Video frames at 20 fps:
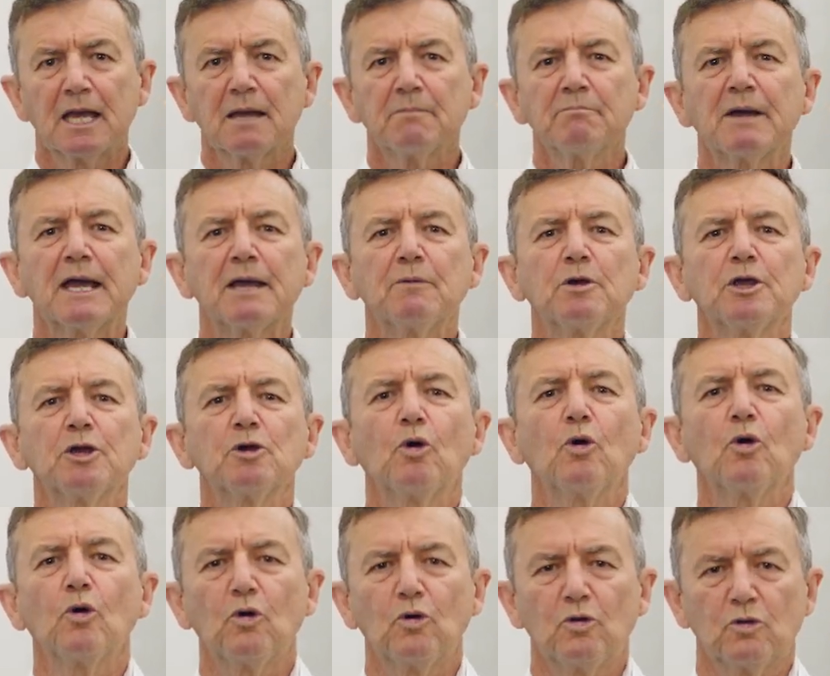May we
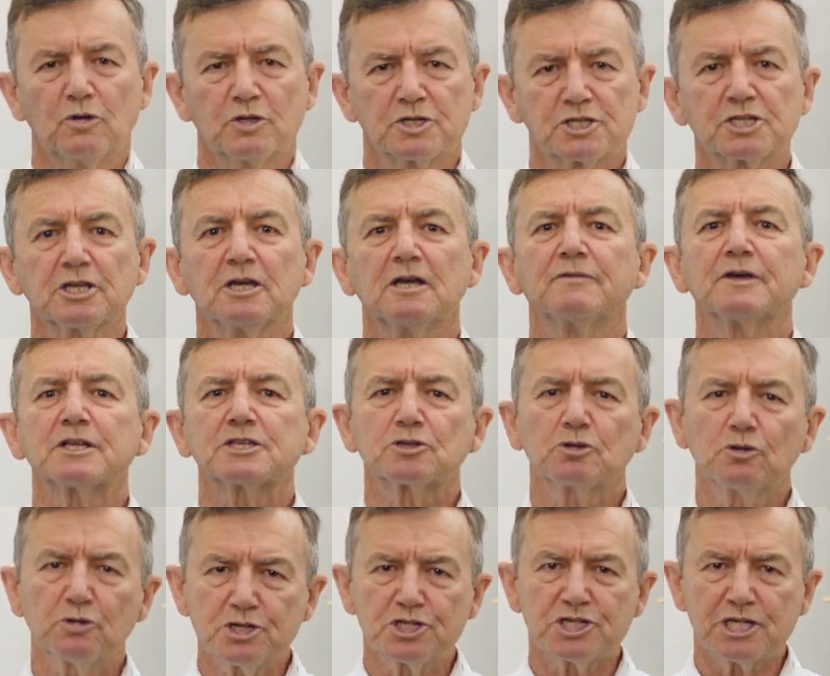all serve as
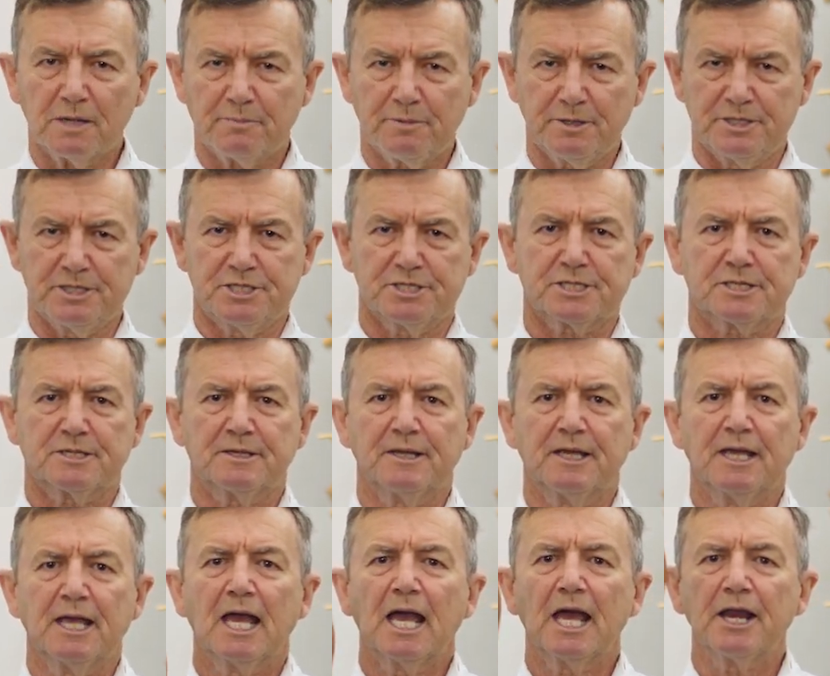good shepherds
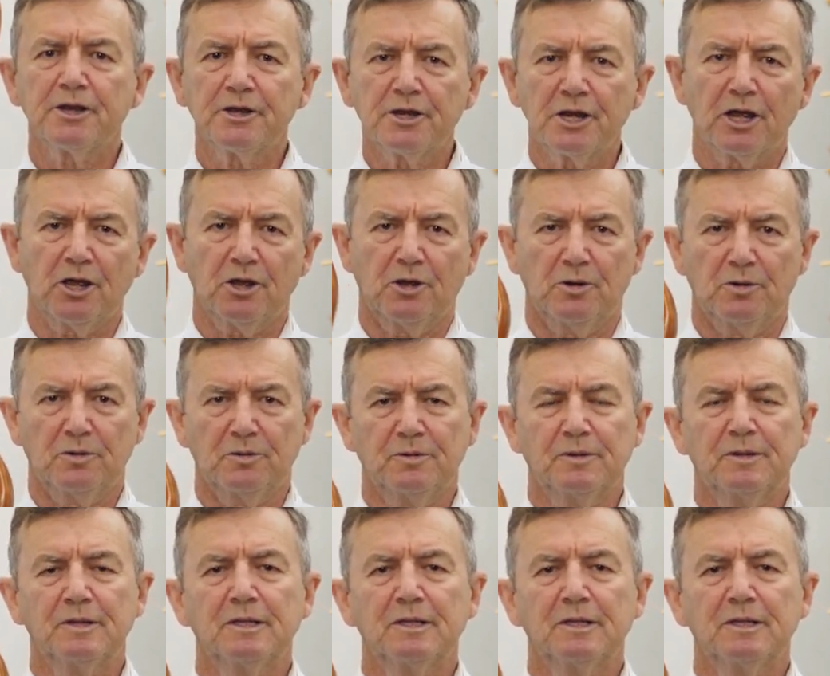and know,